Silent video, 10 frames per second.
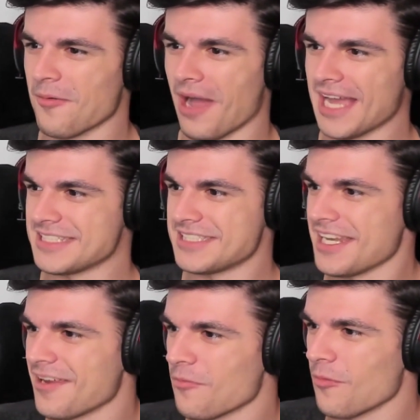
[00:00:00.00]
I
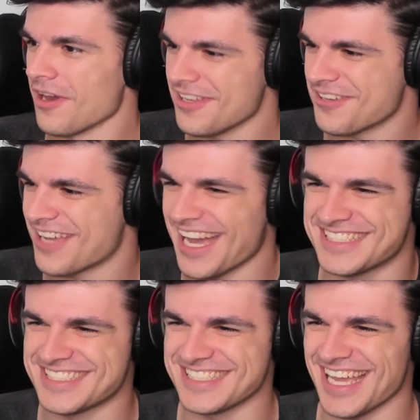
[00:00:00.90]
didn't. What are you guys
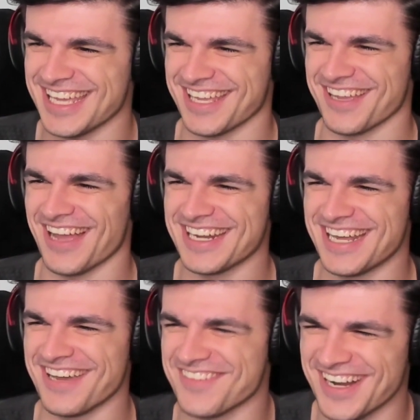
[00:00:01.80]
saying? I
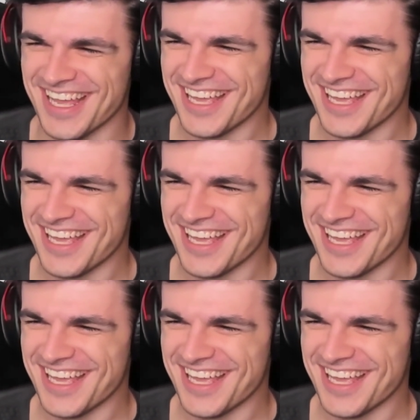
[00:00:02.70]
never.